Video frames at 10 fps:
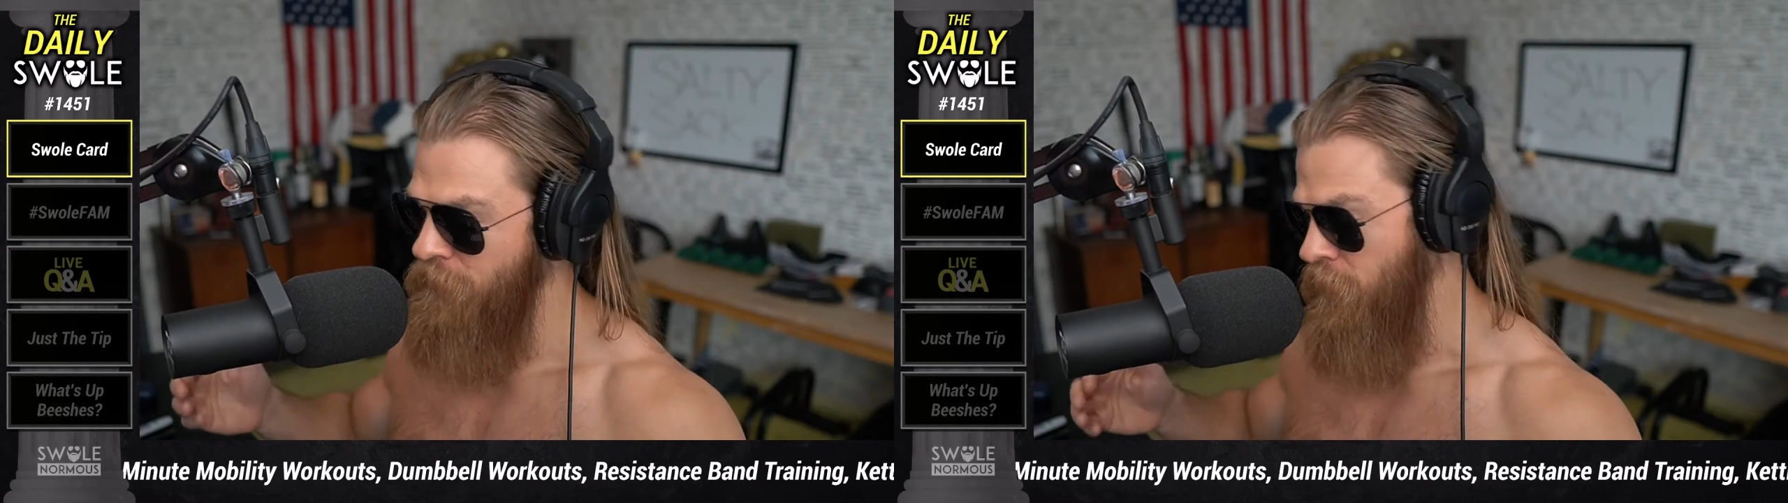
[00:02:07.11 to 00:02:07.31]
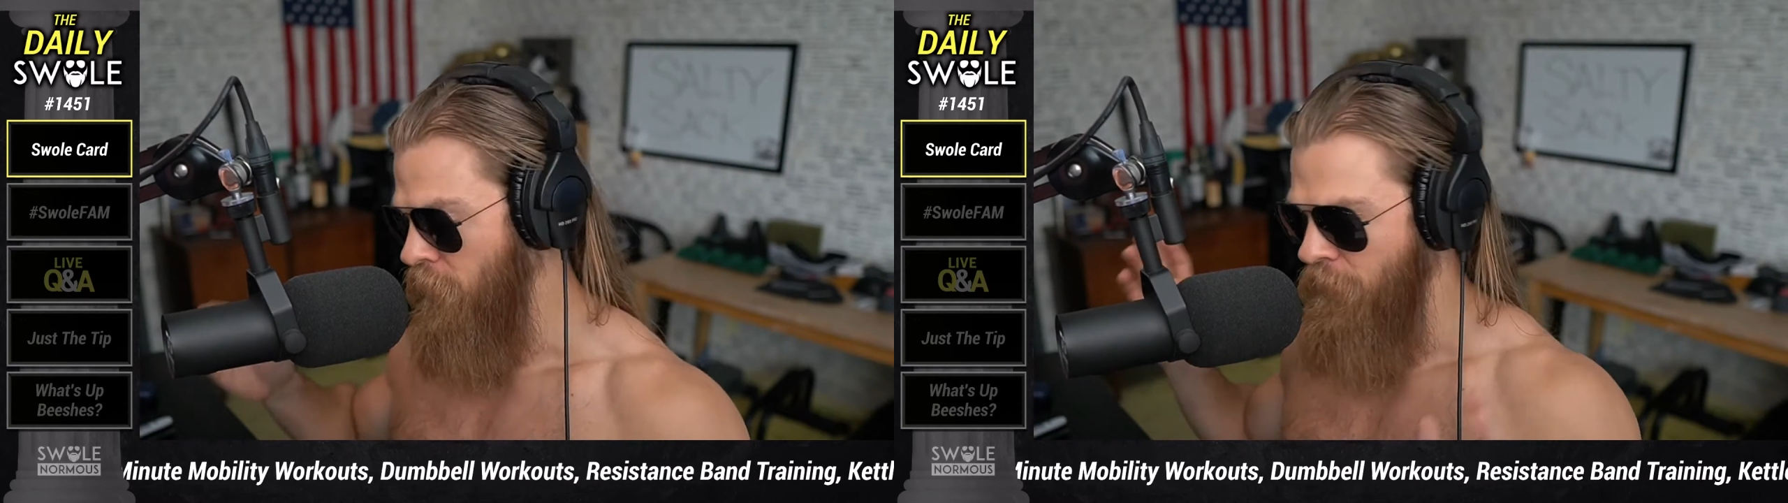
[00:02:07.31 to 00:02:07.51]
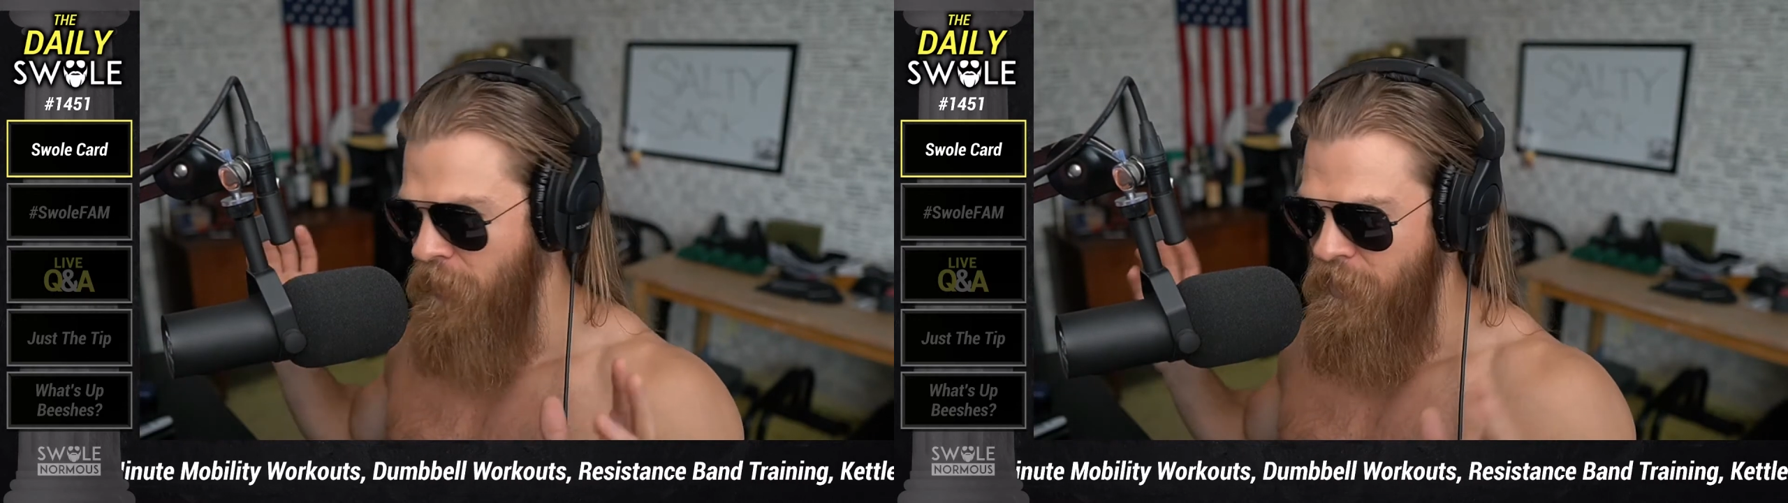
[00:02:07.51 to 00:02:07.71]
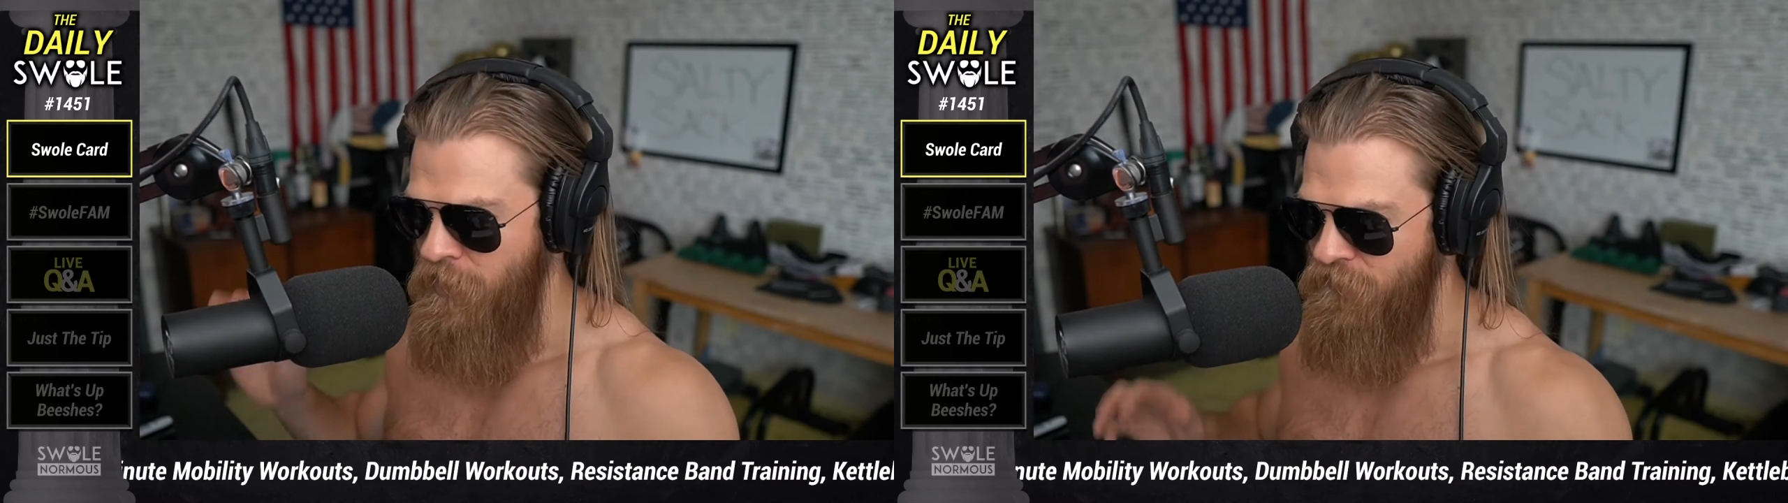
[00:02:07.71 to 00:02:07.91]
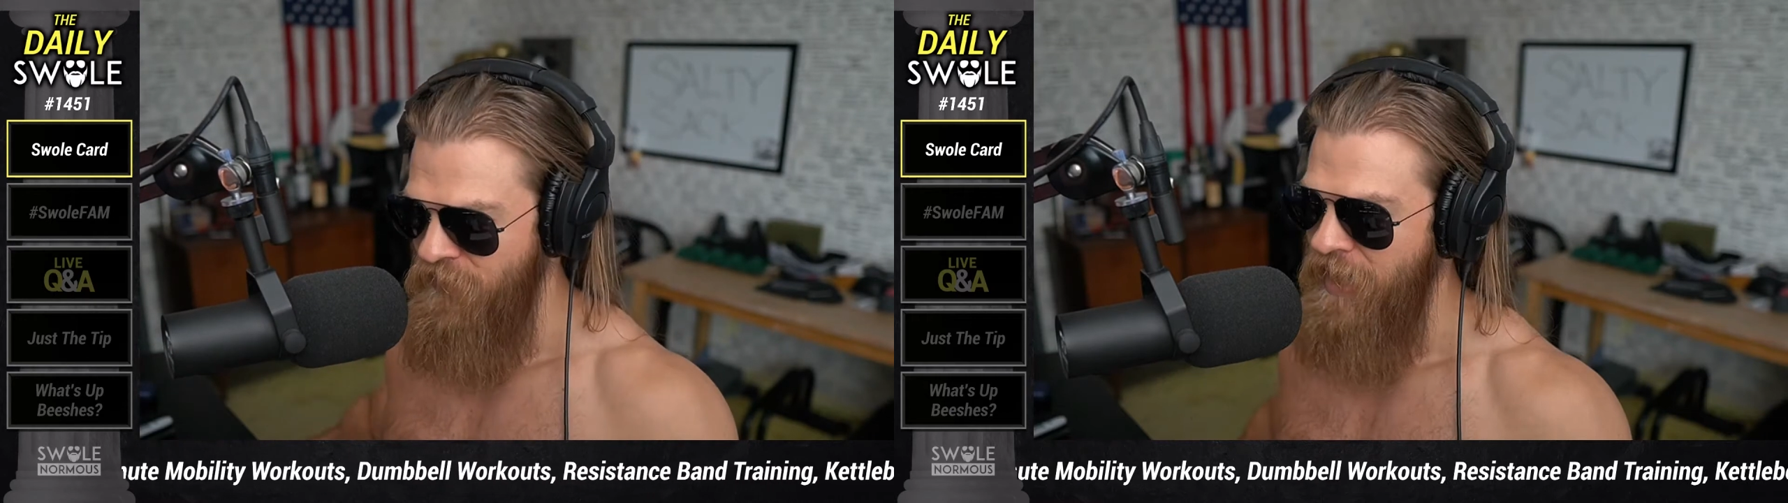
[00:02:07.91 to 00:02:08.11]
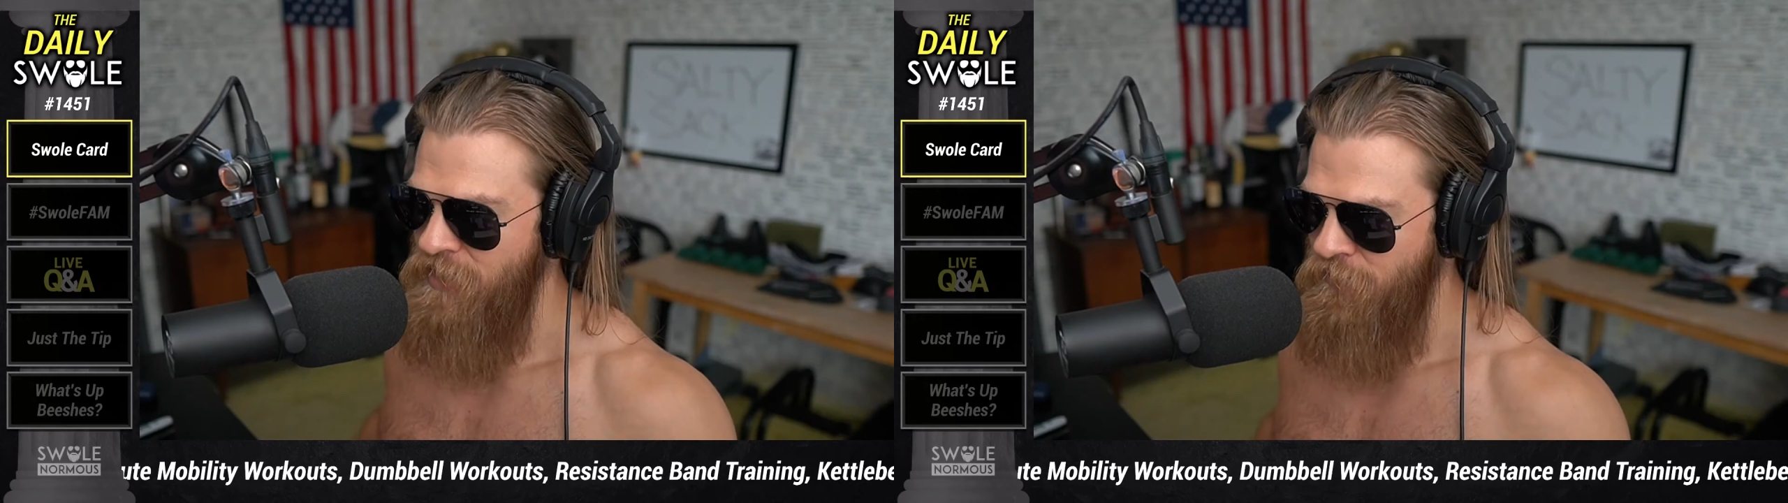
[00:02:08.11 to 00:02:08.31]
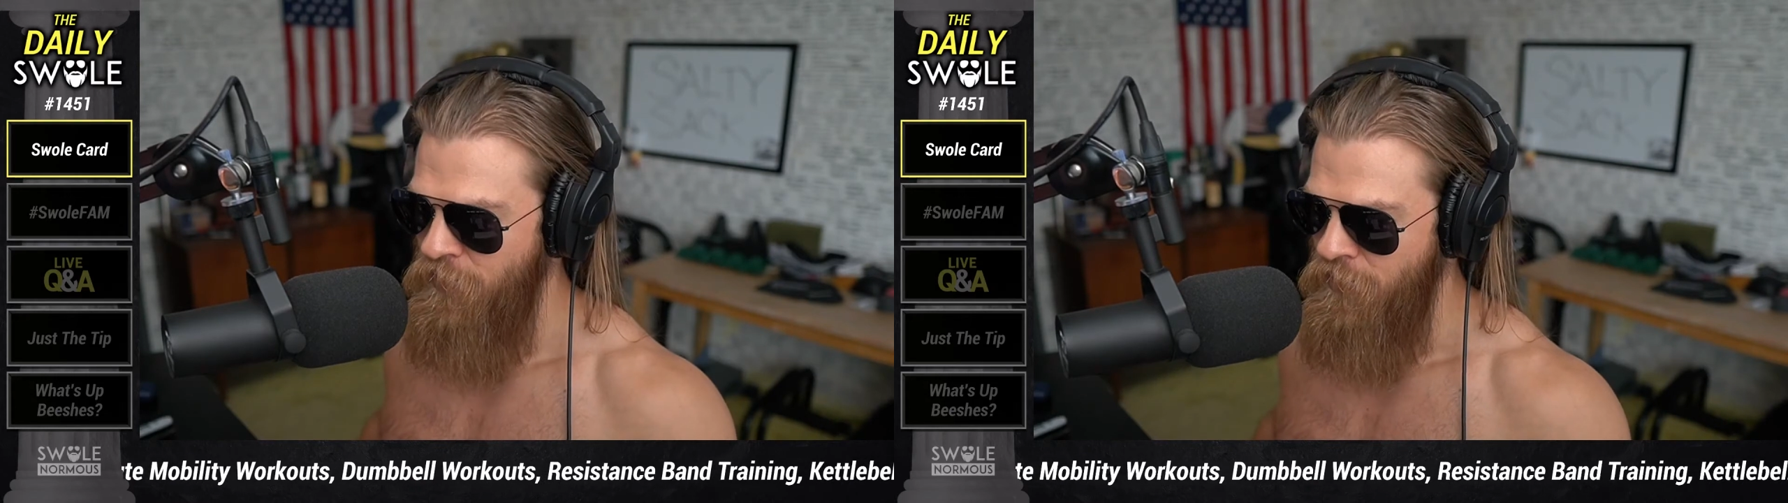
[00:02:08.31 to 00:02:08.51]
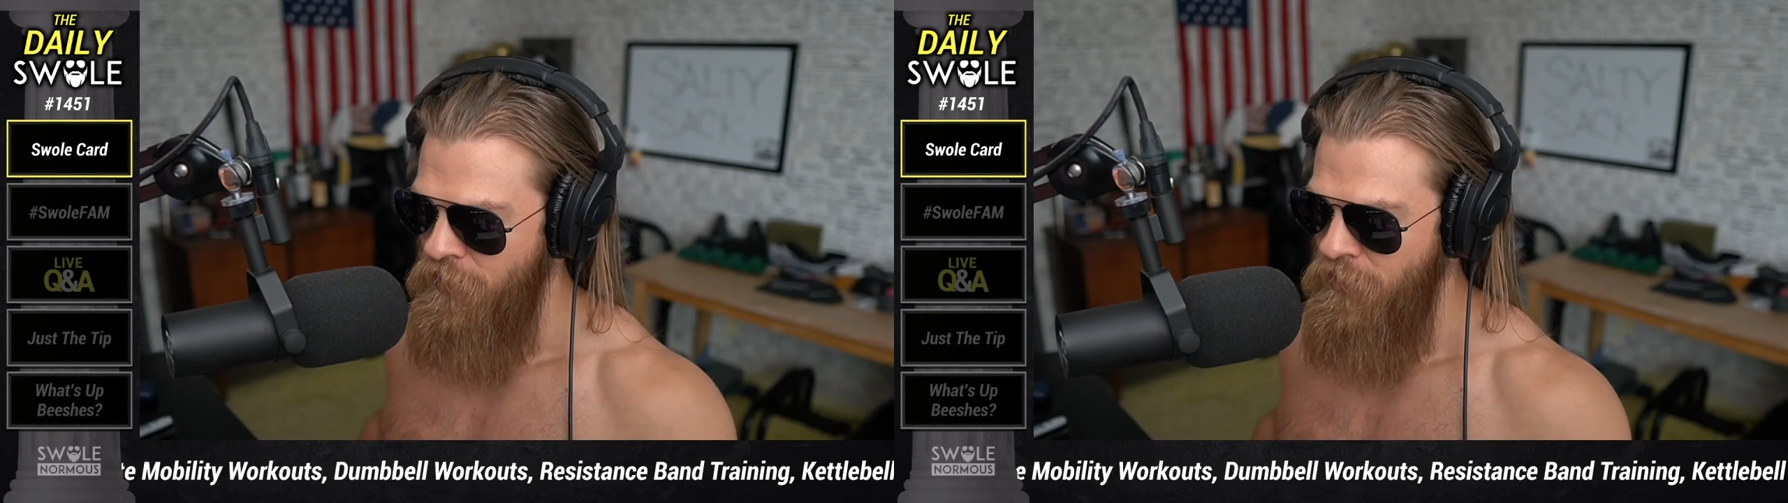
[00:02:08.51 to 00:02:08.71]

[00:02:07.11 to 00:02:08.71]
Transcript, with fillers: Oh, I'm not going to eat fast food.